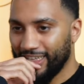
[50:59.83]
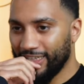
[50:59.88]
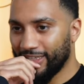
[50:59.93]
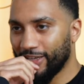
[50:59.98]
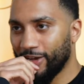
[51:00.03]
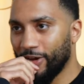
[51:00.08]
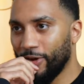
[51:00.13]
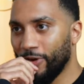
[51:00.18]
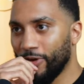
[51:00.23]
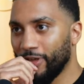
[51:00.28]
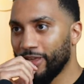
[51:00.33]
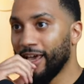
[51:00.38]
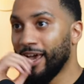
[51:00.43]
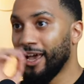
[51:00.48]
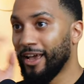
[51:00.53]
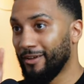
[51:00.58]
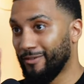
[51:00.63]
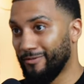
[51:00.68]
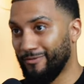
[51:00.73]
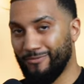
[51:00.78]
So
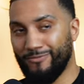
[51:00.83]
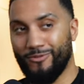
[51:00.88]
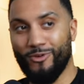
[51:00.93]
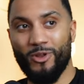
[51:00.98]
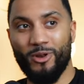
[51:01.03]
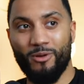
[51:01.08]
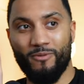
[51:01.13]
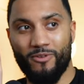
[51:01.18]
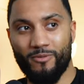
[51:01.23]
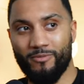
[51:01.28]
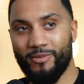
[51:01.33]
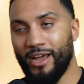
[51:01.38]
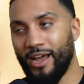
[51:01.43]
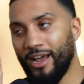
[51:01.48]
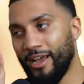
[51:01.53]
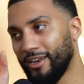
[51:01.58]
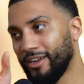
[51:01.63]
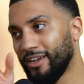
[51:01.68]
yeah, following on from that,